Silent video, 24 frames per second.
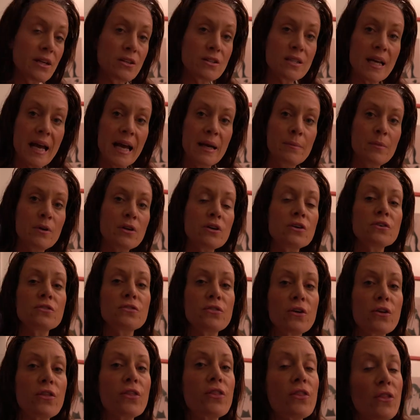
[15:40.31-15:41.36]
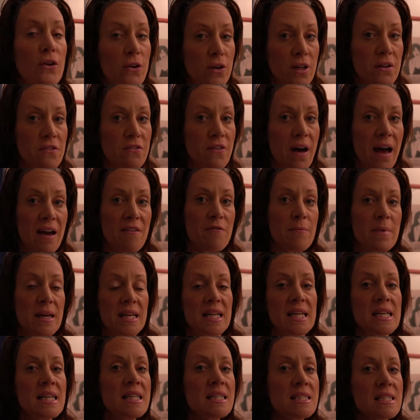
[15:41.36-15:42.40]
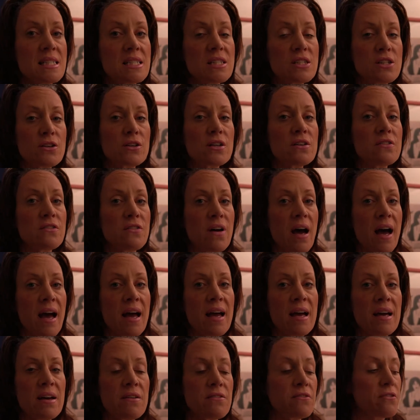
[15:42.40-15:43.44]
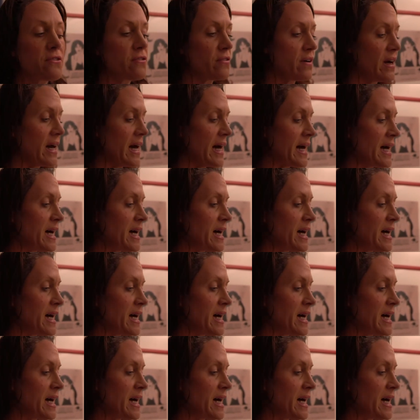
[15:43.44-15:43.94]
your timer for 35 minutes, 35